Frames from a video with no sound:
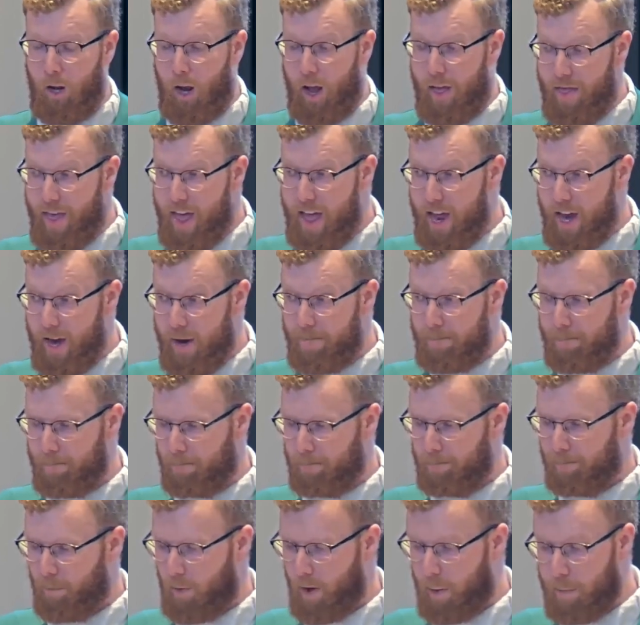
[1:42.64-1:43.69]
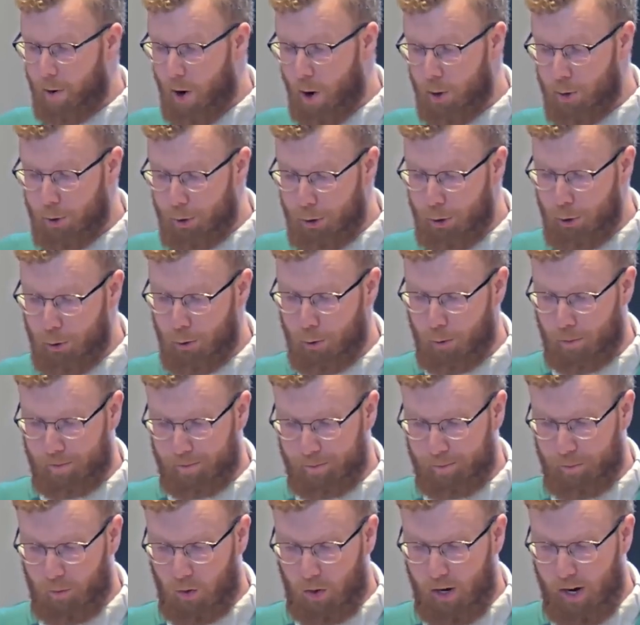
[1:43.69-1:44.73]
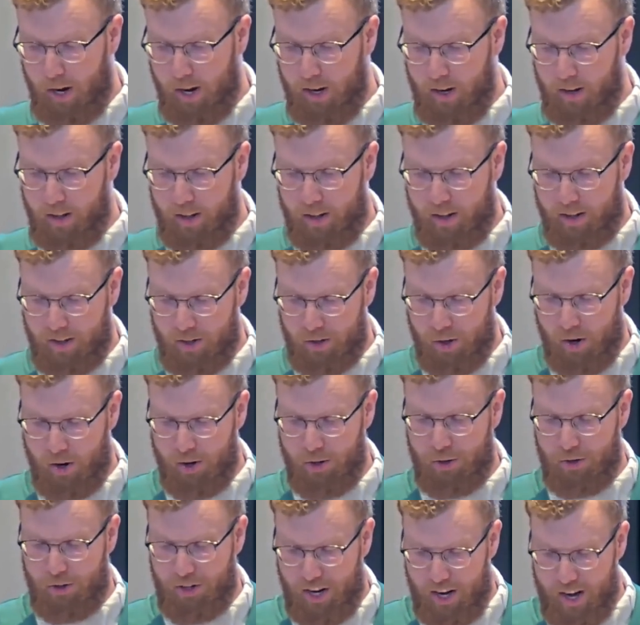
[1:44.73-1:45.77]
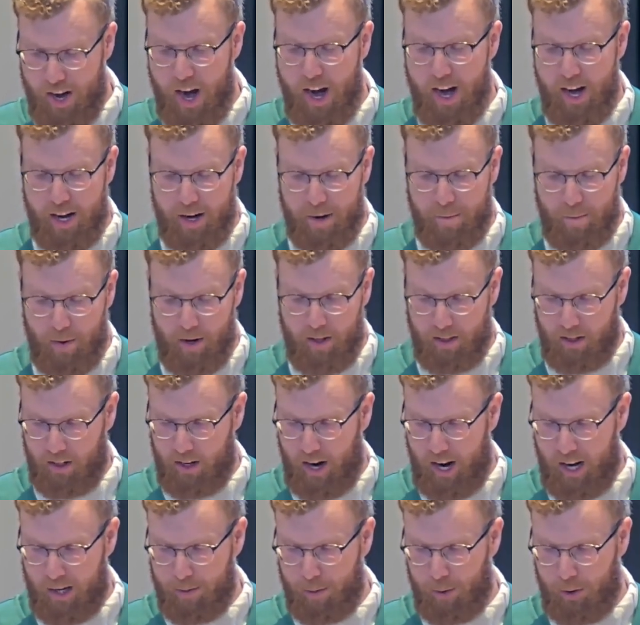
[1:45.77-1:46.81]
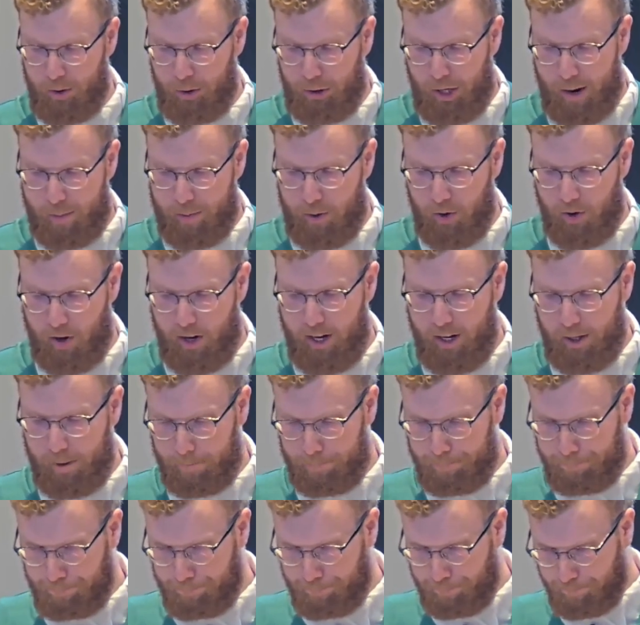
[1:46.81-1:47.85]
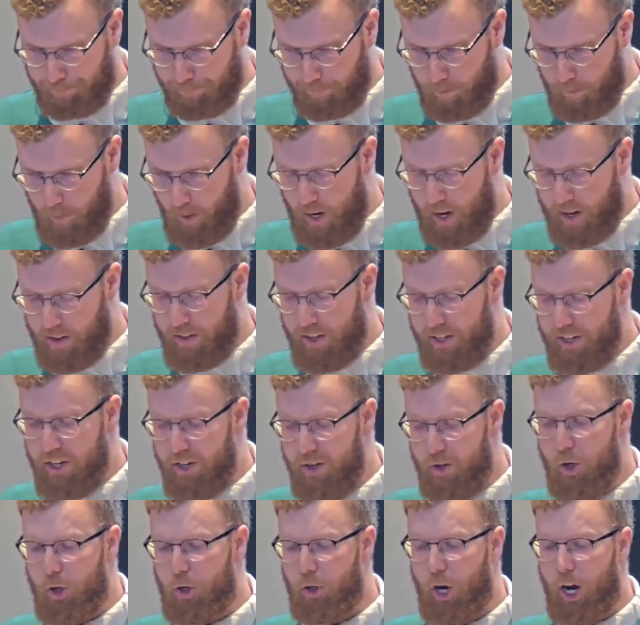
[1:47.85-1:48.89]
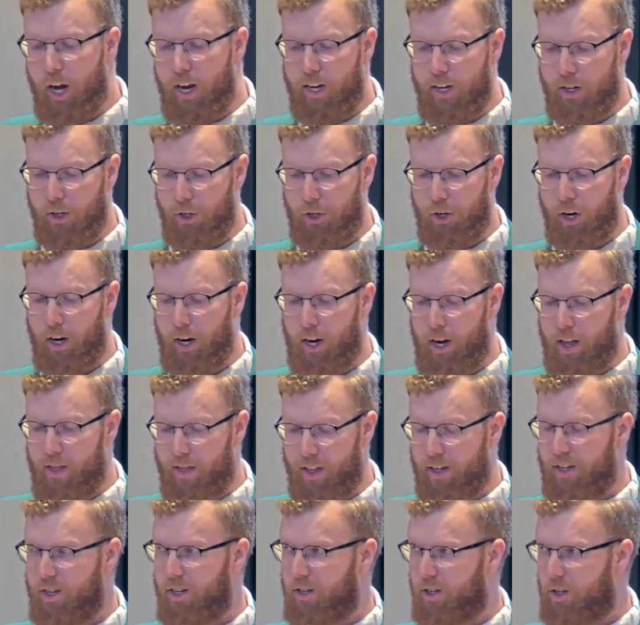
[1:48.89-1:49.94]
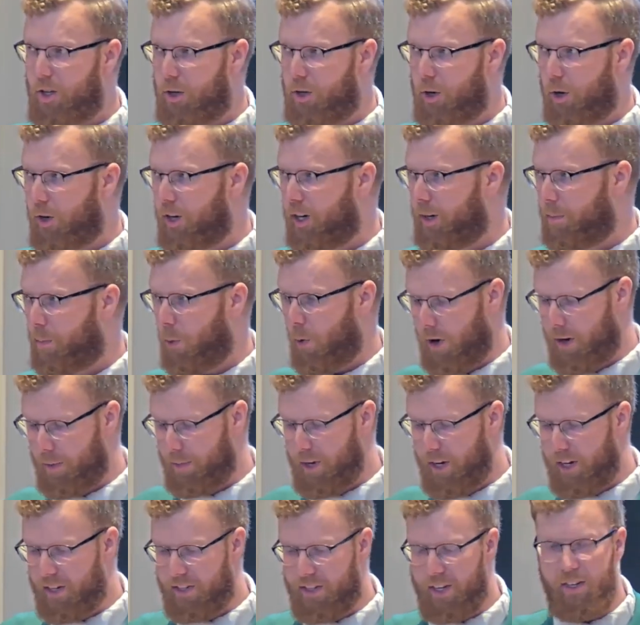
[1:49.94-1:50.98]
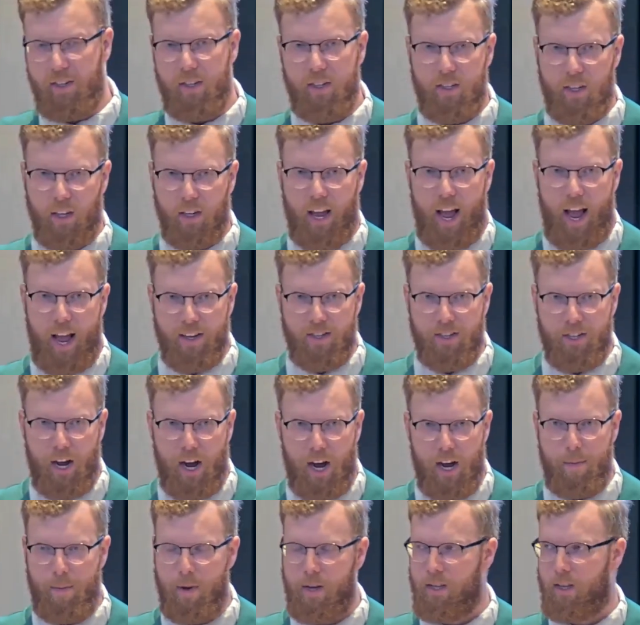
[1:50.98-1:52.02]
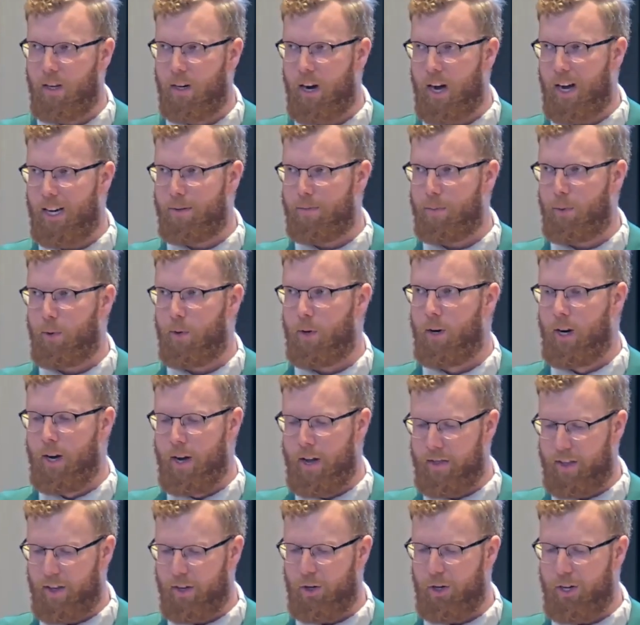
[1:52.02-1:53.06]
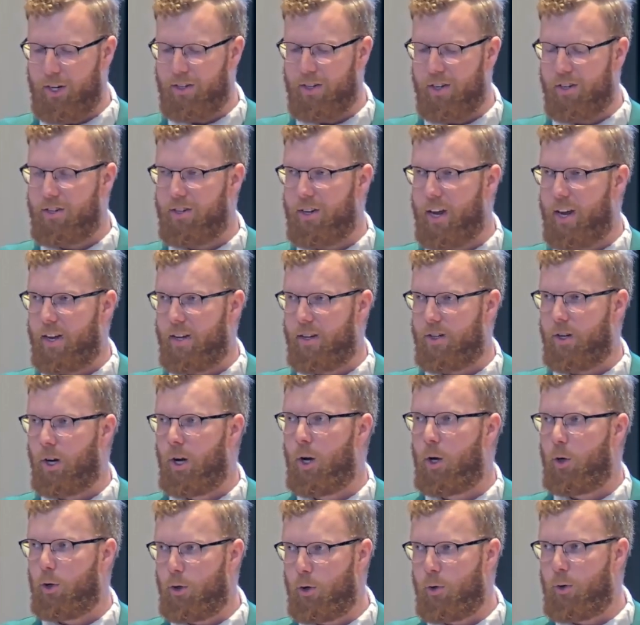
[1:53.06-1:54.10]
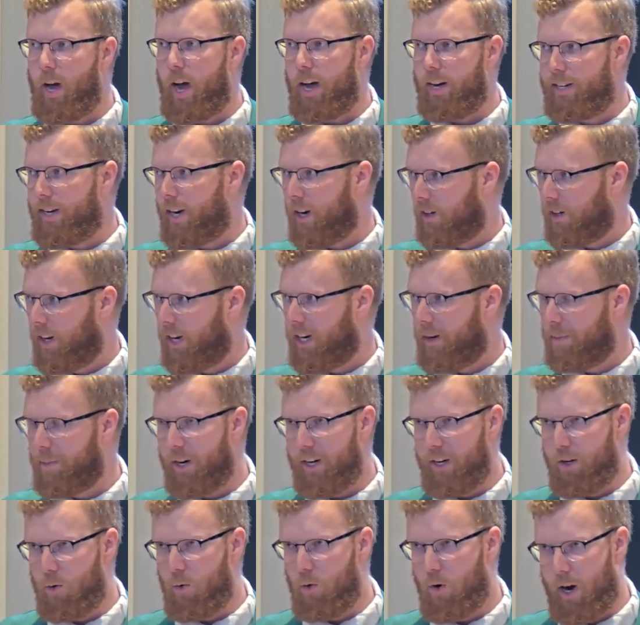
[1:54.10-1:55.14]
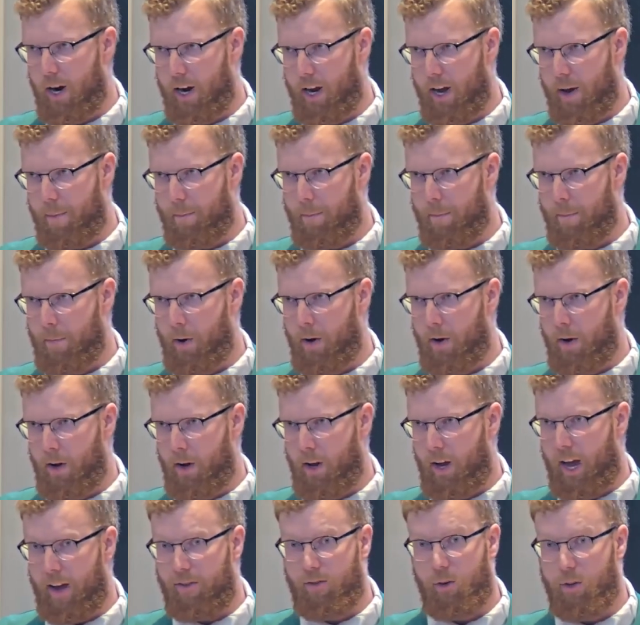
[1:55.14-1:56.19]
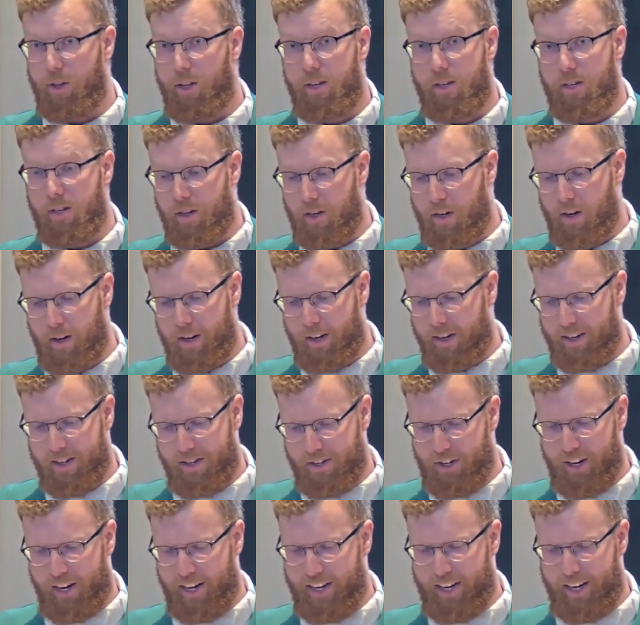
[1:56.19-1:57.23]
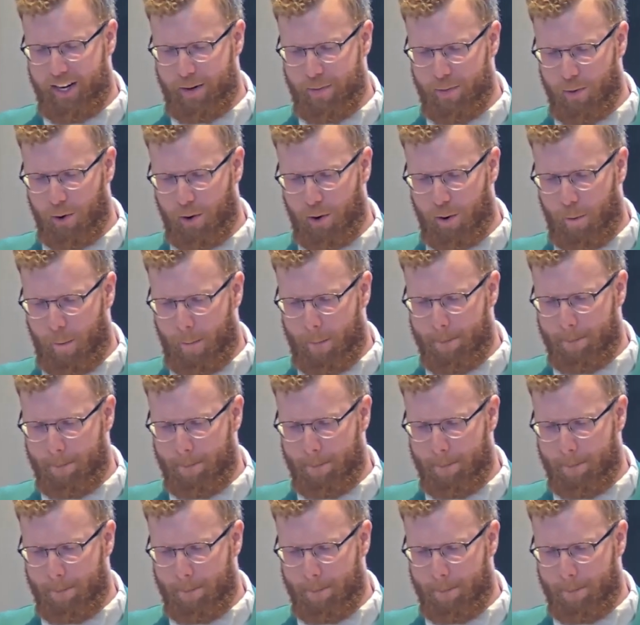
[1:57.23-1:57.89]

And then, part two, okay, it starts today in the gospel in chapter 8. This is the change. This is the turning point, because this is the last time in the gospel that Jesus says, do not tell anybody who I am. After this, he doesn't say it anymore.